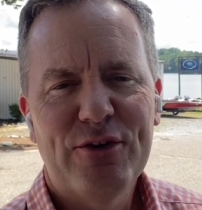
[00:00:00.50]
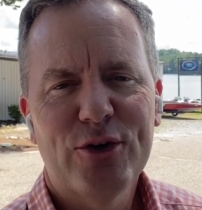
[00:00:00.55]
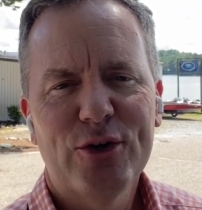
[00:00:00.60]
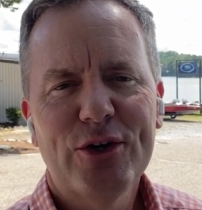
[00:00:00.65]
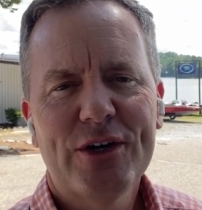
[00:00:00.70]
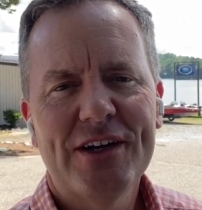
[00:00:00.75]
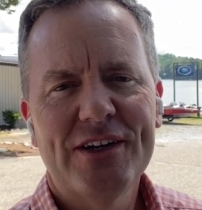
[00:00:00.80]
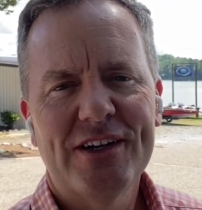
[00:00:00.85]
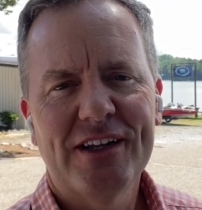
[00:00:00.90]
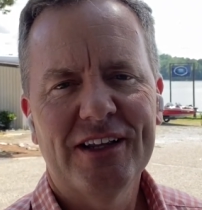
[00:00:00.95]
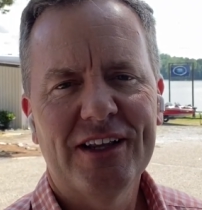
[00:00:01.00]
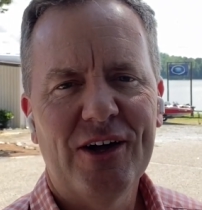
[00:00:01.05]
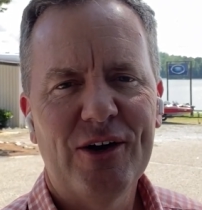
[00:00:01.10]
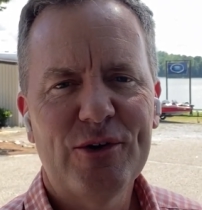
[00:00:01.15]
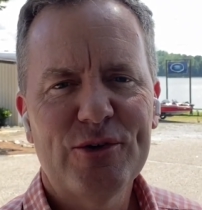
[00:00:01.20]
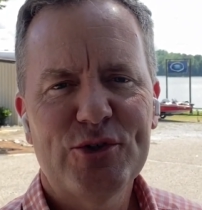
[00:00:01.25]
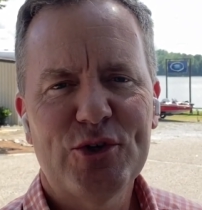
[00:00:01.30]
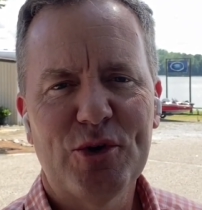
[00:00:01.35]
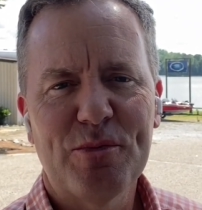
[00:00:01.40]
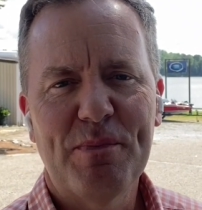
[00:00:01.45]
Hey, if you're looking to
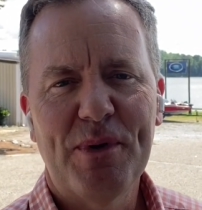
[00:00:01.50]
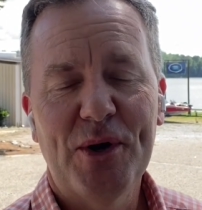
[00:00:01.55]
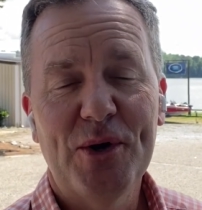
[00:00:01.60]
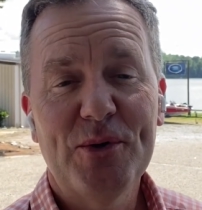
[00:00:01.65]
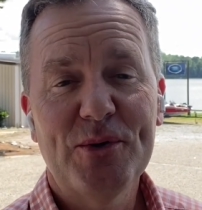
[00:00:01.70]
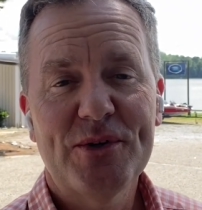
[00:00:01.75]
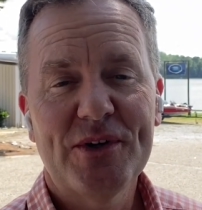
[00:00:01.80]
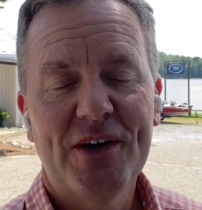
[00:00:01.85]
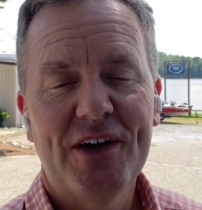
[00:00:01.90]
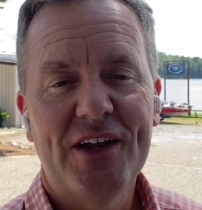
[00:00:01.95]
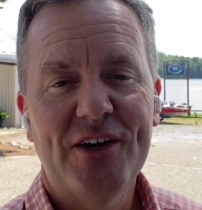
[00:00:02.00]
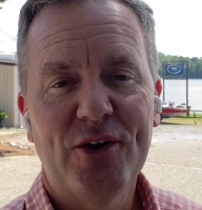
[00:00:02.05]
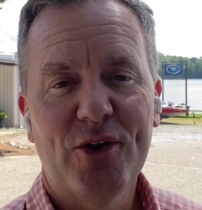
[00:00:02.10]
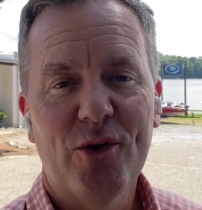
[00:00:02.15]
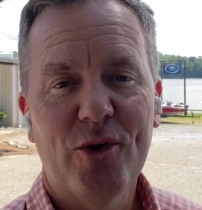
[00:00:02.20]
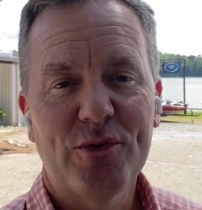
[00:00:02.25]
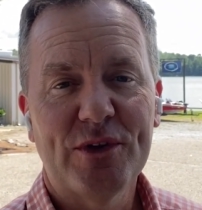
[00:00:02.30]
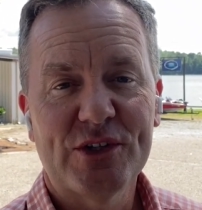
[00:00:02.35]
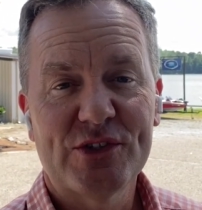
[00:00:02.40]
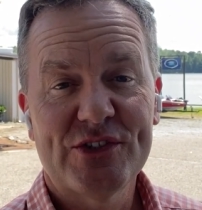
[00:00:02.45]
launch your boat
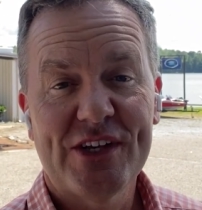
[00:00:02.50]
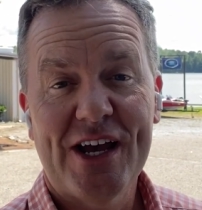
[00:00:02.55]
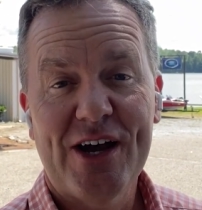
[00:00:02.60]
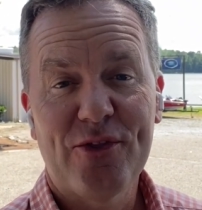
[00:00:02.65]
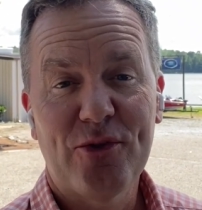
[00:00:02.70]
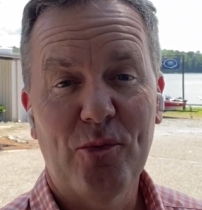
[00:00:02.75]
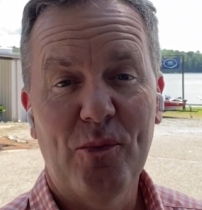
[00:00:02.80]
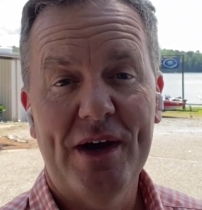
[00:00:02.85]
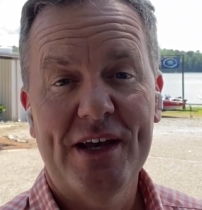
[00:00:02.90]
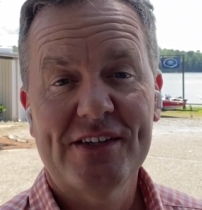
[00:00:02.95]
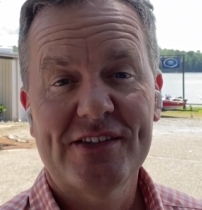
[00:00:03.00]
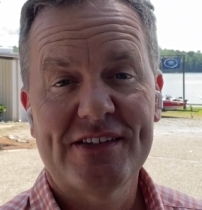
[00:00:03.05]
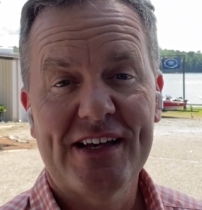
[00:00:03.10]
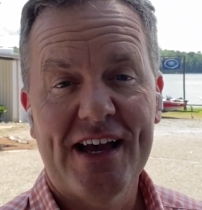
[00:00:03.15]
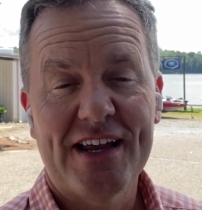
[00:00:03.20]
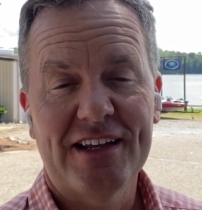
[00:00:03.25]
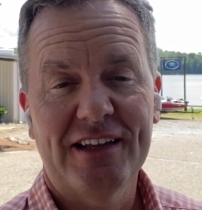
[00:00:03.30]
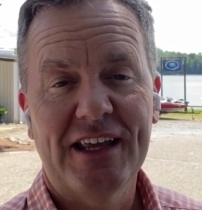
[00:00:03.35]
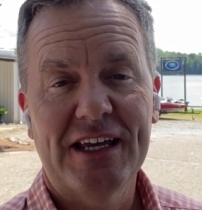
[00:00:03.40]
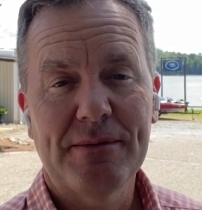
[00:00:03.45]
and you're on the
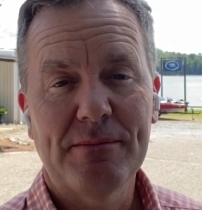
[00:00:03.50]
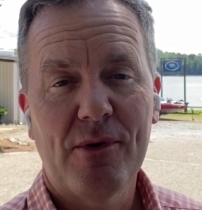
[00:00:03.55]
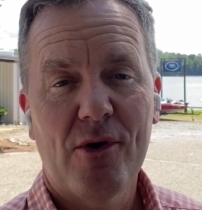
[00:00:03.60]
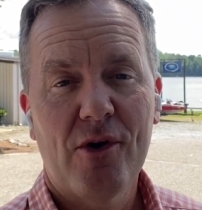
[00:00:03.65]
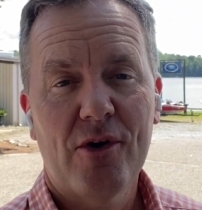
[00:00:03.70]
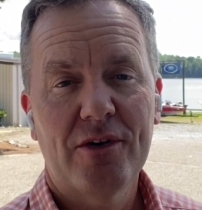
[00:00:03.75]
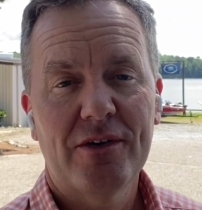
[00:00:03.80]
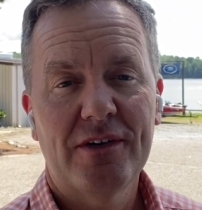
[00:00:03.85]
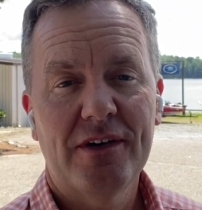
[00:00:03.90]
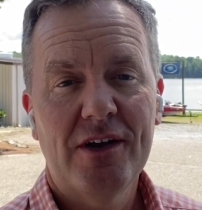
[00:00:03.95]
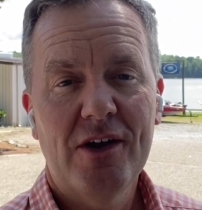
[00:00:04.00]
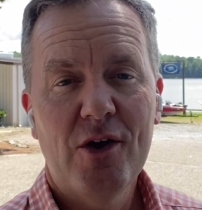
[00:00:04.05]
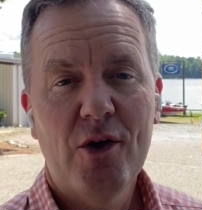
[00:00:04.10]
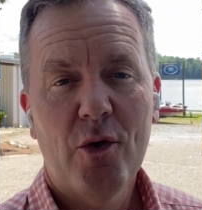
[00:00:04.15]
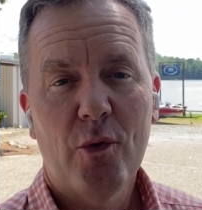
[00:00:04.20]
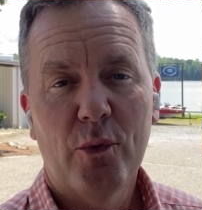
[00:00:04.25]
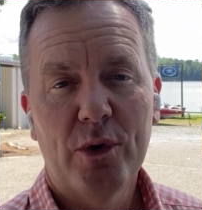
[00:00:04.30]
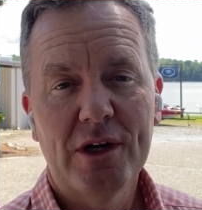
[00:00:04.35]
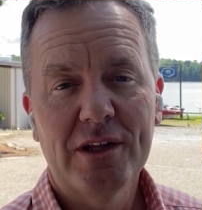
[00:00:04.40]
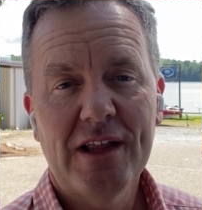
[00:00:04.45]
southwest side of Lake
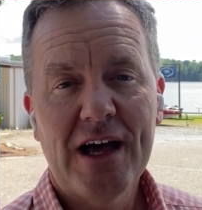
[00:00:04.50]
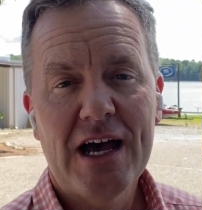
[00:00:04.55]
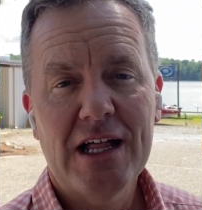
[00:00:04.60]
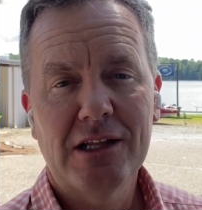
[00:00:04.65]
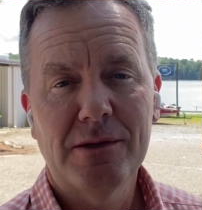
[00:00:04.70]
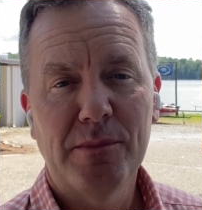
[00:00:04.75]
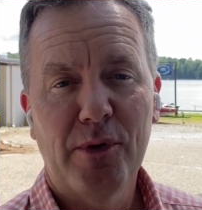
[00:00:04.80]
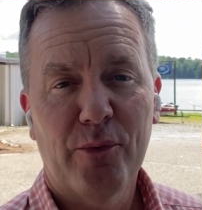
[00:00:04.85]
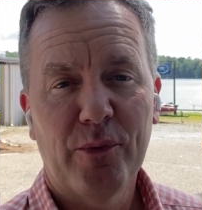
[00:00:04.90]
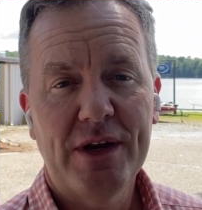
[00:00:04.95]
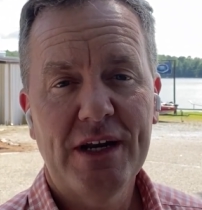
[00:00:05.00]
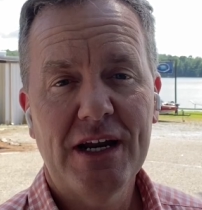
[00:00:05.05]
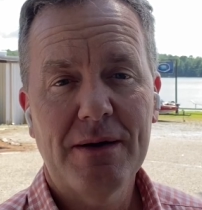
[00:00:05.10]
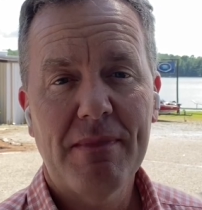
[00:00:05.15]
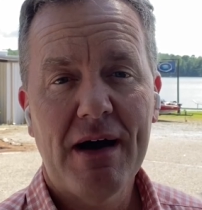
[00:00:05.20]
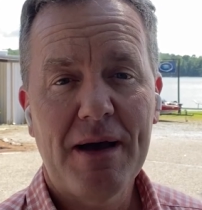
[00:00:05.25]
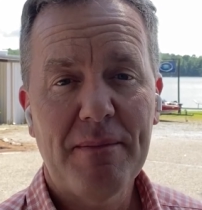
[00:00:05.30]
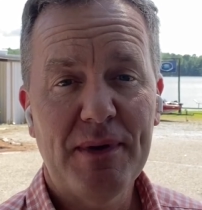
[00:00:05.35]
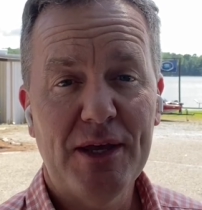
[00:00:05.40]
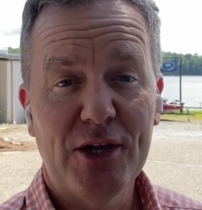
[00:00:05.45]
Martin, Real Island
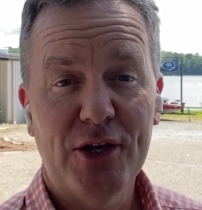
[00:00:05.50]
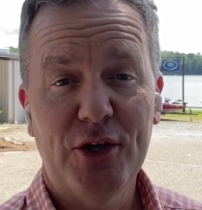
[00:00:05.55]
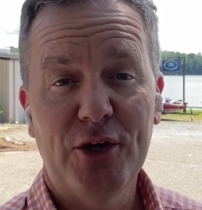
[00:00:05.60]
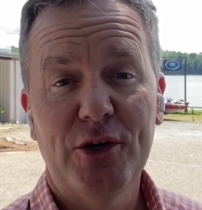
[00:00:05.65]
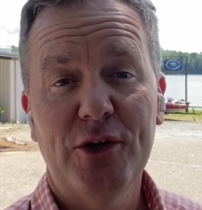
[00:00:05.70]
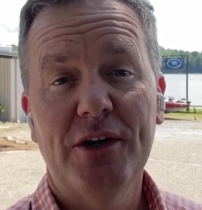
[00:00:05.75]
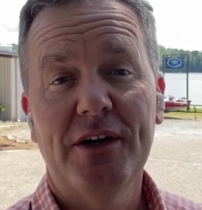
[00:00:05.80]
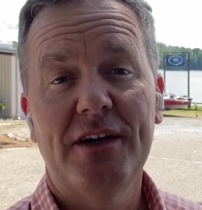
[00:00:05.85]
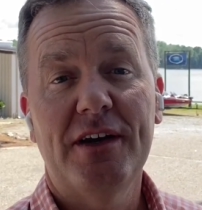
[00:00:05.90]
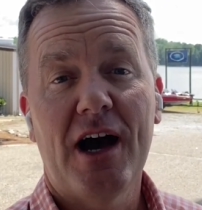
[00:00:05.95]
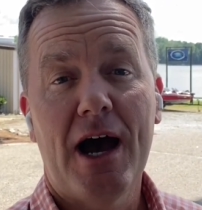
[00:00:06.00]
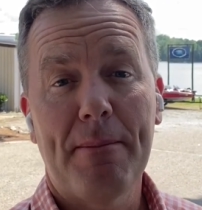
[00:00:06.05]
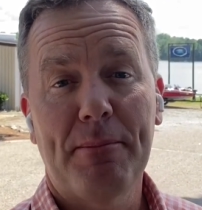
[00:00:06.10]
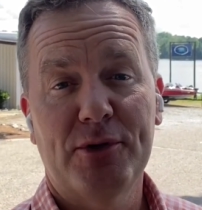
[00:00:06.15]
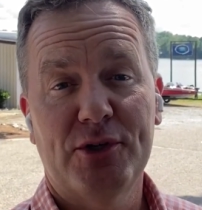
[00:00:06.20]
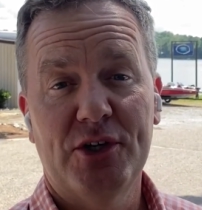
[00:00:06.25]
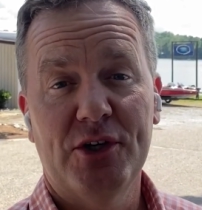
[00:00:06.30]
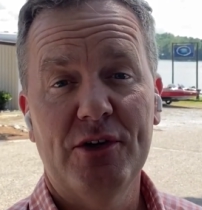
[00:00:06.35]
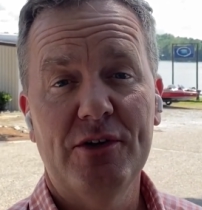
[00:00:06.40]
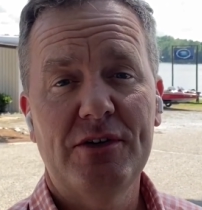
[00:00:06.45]
Marina might be a good
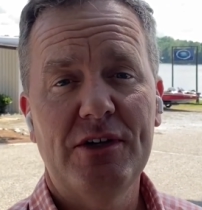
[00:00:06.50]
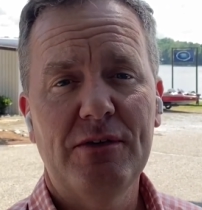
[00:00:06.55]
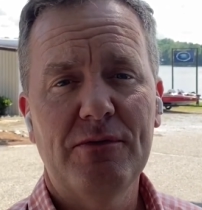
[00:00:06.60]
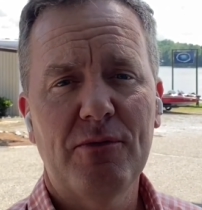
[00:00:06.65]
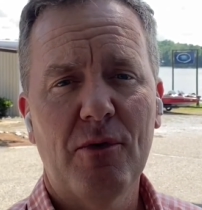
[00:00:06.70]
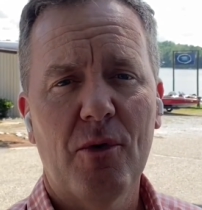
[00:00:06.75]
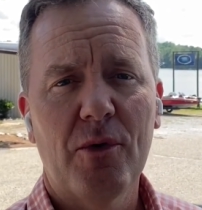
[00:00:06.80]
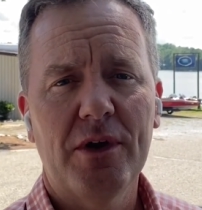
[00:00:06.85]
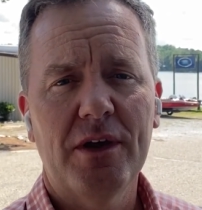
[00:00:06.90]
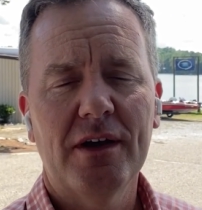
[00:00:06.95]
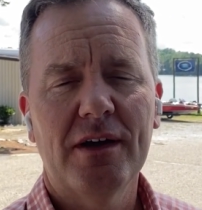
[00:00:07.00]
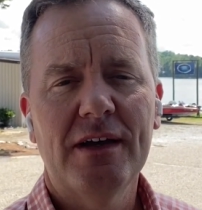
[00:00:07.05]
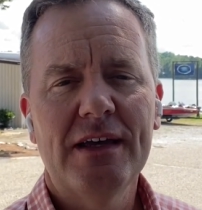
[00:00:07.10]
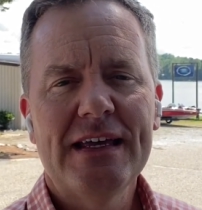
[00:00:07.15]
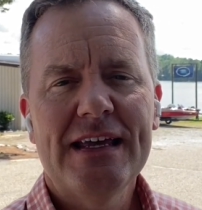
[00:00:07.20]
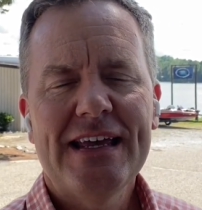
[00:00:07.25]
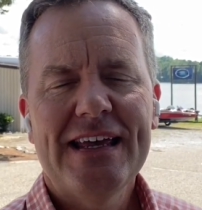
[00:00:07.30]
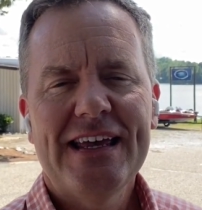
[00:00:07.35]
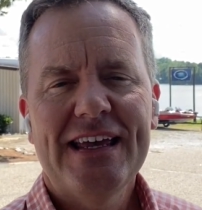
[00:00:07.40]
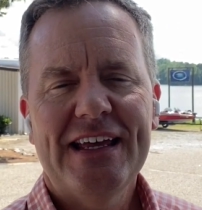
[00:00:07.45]
opportunity for
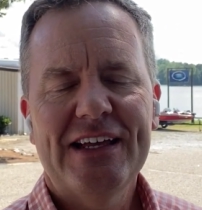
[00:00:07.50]
you.